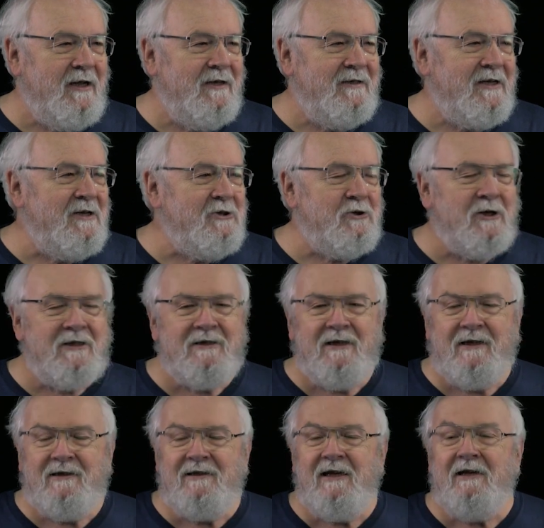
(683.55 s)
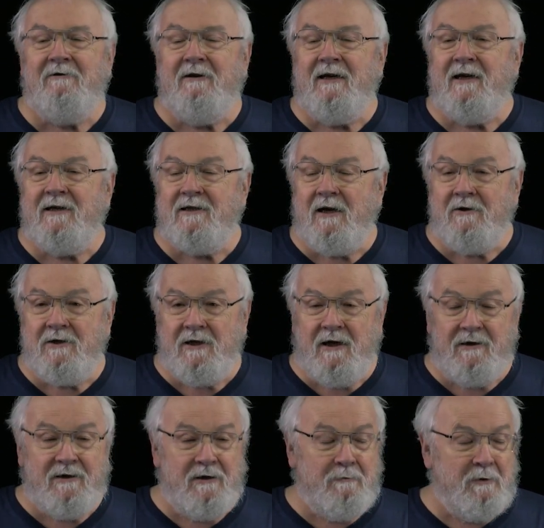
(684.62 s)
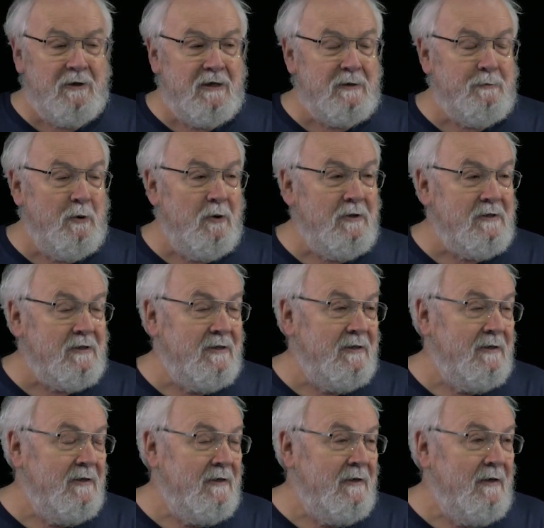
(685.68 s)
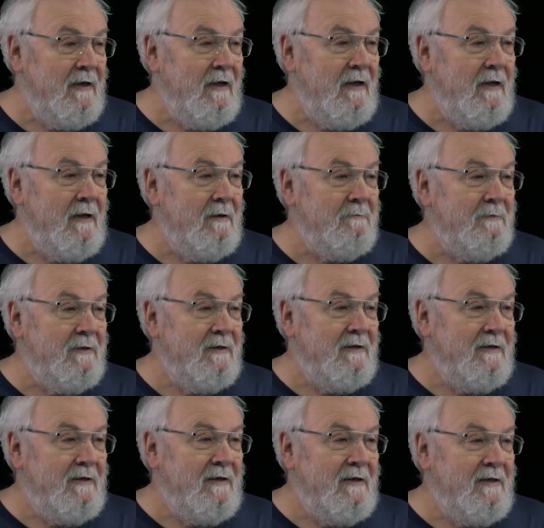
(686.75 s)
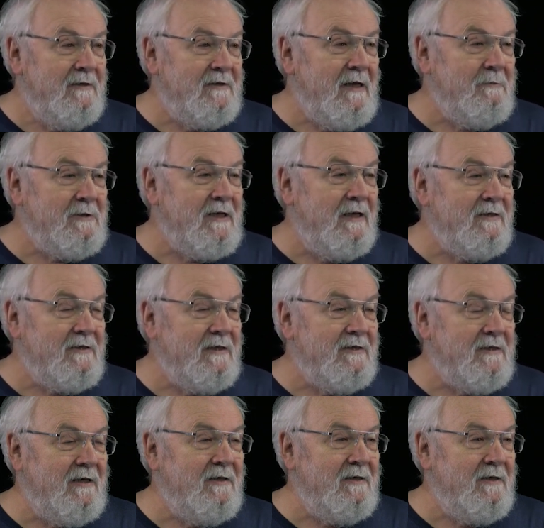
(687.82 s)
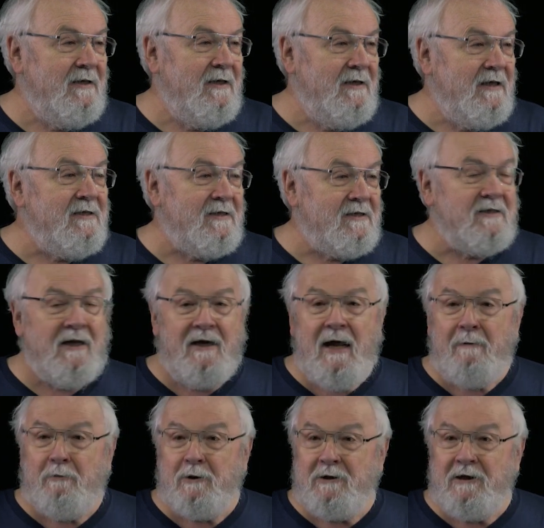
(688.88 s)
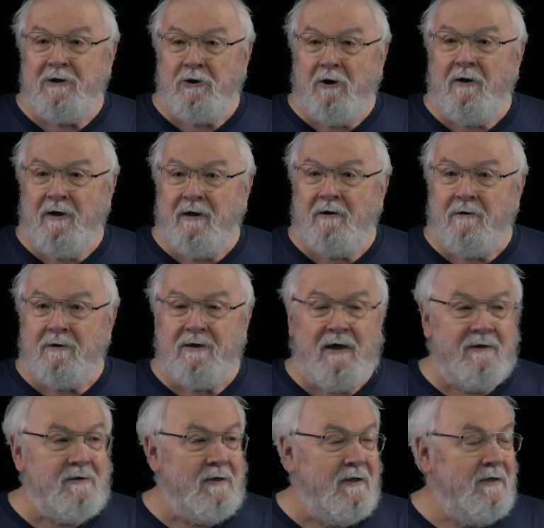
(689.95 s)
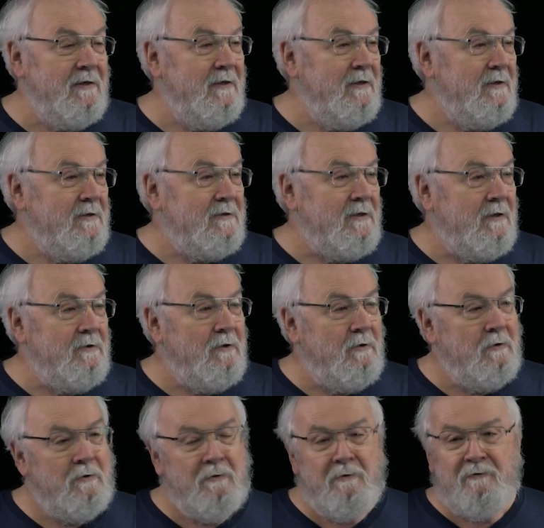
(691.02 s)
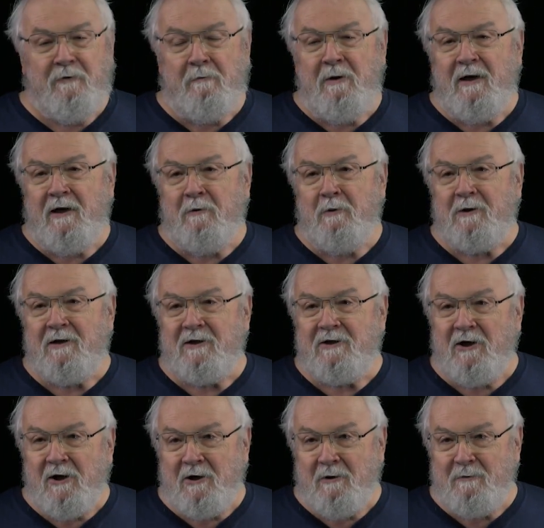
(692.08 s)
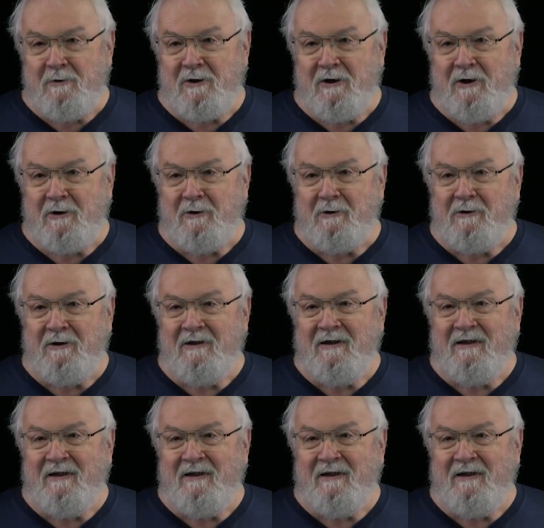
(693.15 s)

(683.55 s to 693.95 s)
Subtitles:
and interesting theory associated with this point. In some sense, it is a celebrity triangle center. So you're familiar with the circumcircle